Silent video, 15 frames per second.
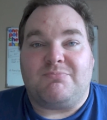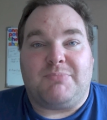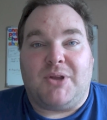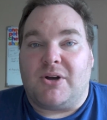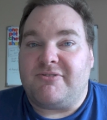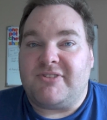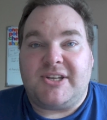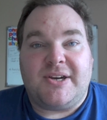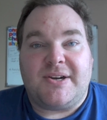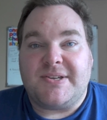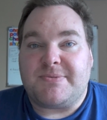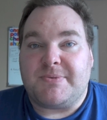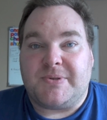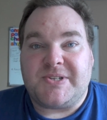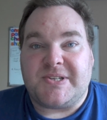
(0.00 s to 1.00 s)
blog
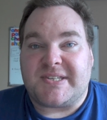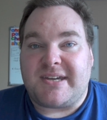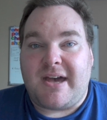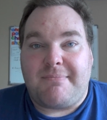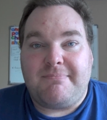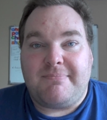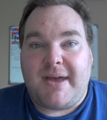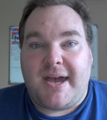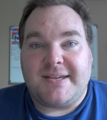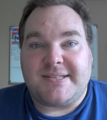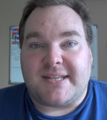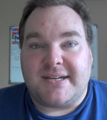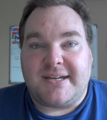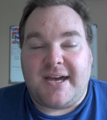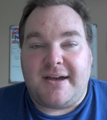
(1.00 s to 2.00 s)
videos will just come
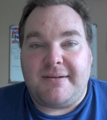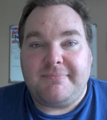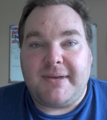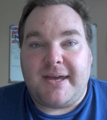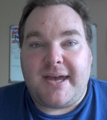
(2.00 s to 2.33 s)
as they come,